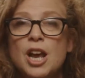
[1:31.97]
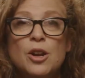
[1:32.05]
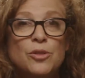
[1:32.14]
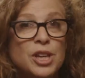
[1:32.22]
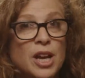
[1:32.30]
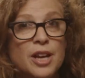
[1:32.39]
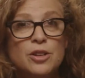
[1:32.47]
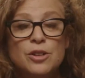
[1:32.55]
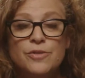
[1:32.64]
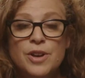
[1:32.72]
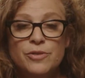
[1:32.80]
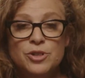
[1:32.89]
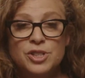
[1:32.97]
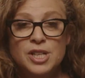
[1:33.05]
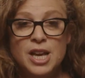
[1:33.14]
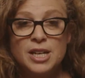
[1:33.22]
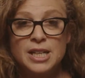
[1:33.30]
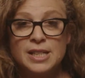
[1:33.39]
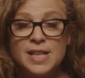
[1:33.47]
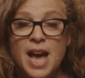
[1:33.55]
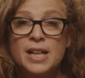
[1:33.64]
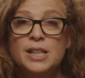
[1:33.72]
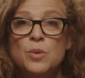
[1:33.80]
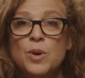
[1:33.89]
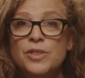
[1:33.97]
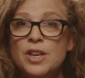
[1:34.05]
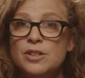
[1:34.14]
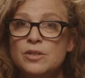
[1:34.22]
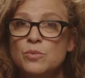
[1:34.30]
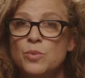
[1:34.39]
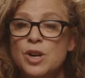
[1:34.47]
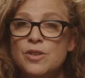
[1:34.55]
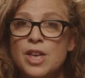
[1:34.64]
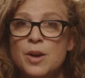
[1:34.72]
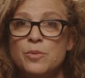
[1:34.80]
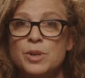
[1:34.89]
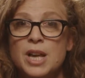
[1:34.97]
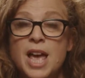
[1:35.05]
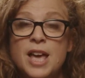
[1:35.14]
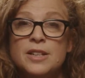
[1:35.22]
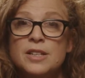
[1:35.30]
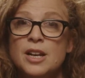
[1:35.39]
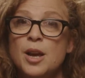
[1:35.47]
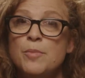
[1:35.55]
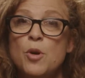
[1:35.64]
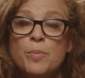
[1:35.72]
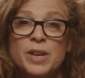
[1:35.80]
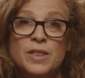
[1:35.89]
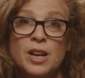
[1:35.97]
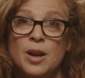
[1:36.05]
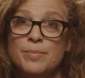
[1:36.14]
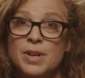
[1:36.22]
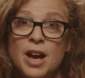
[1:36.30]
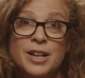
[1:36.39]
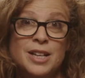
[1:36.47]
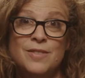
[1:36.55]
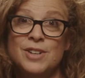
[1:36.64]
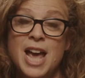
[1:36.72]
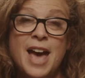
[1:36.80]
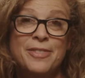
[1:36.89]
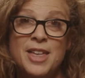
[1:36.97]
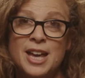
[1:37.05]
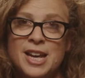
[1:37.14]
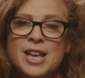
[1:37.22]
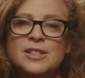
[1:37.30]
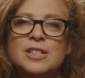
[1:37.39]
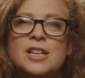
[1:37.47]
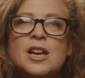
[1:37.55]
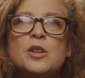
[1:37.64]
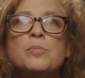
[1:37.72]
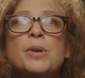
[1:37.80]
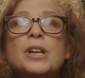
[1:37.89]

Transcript: I don't think I could have ever said exactly where that would end, and I'm hoping that I'm not even at that end yet.